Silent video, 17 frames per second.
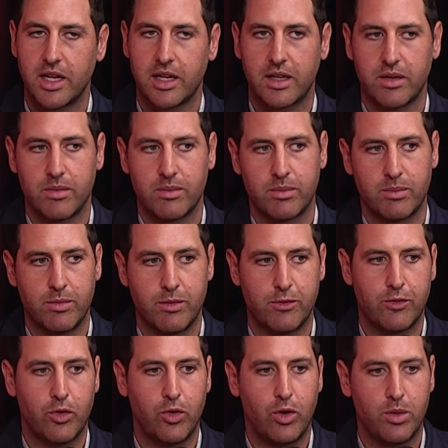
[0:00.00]
like
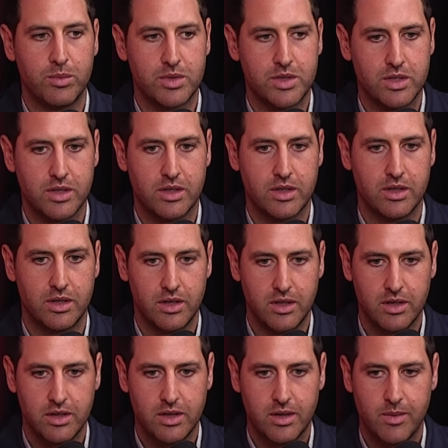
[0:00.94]
performed to
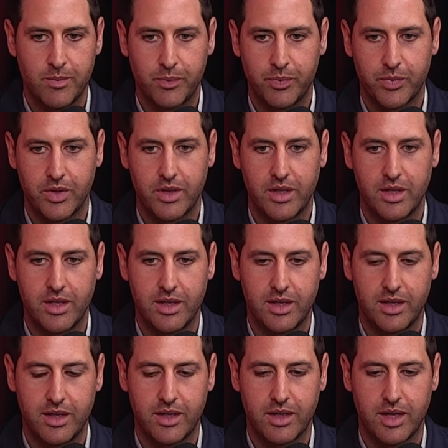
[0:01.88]

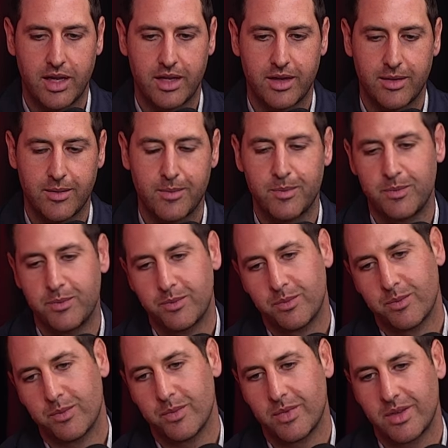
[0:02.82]
the like
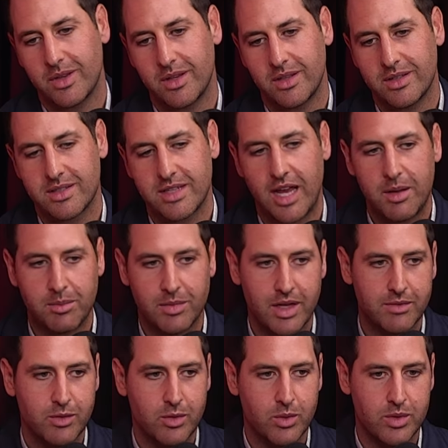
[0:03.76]
same
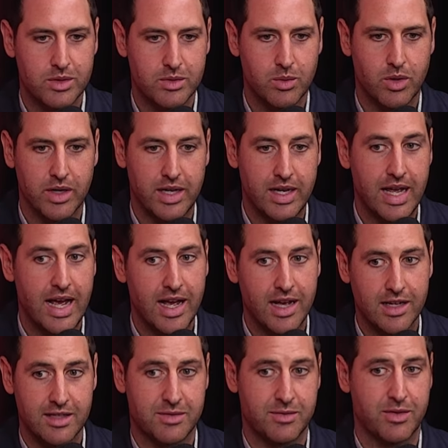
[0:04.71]
level as what he
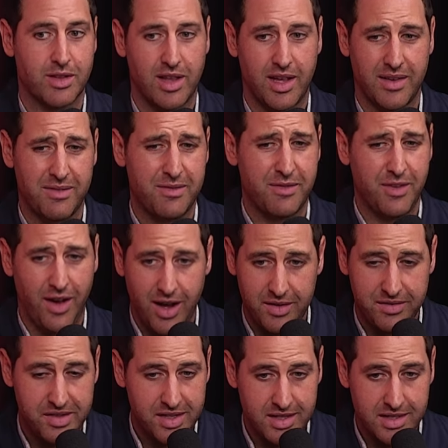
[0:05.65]
has for like
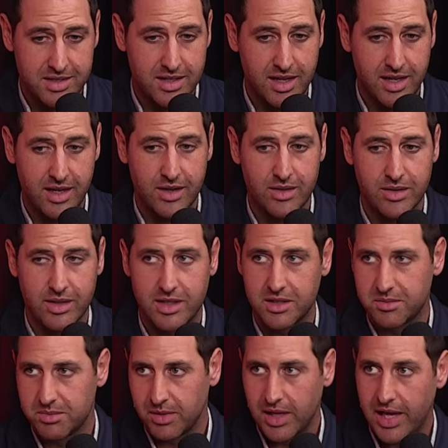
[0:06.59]
five years now
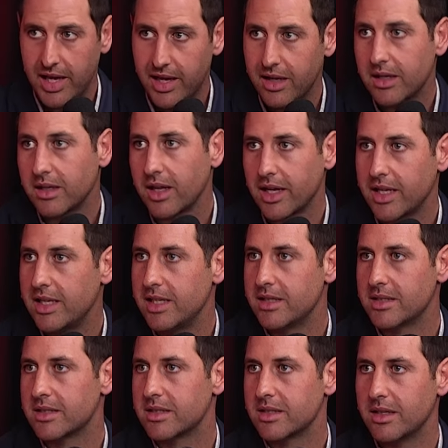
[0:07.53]
is Blair. Like
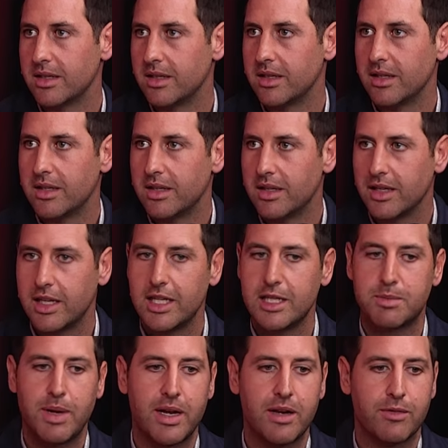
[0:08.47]
he's
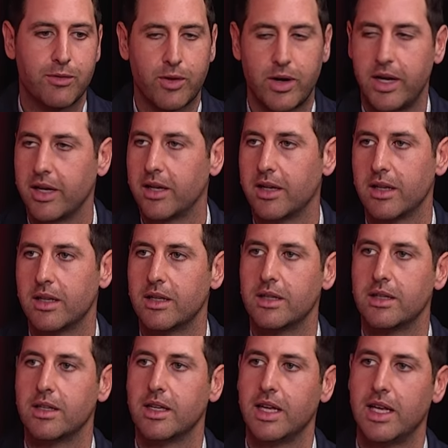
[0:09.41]
he's been a freak.
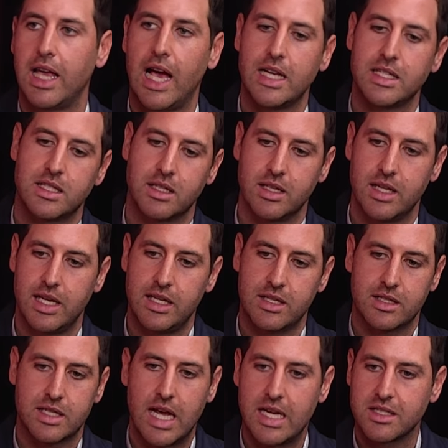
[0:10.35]
He hasn't. He
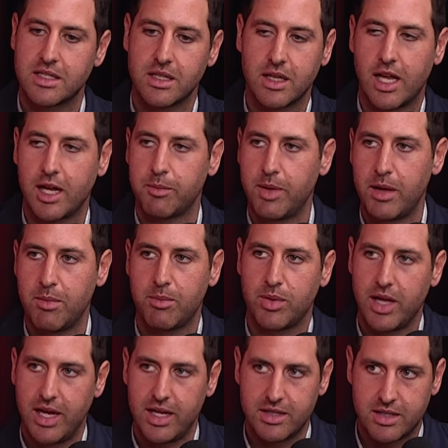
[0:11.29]
just hasn't like been
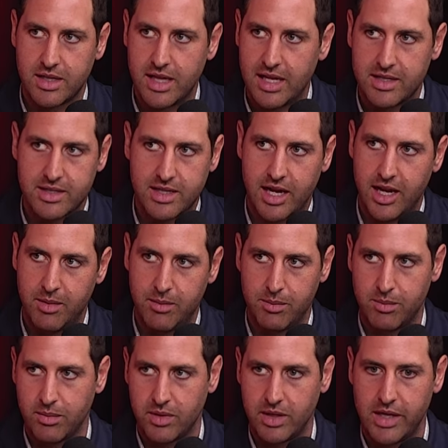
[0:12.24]
playing to that
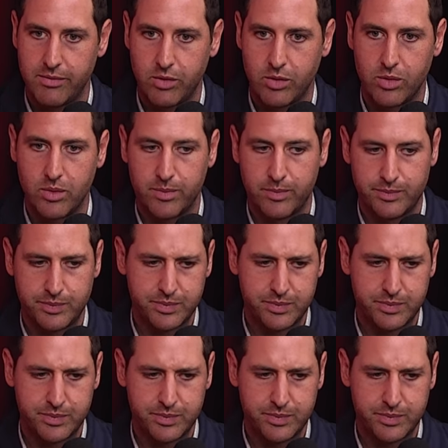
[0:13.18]
same level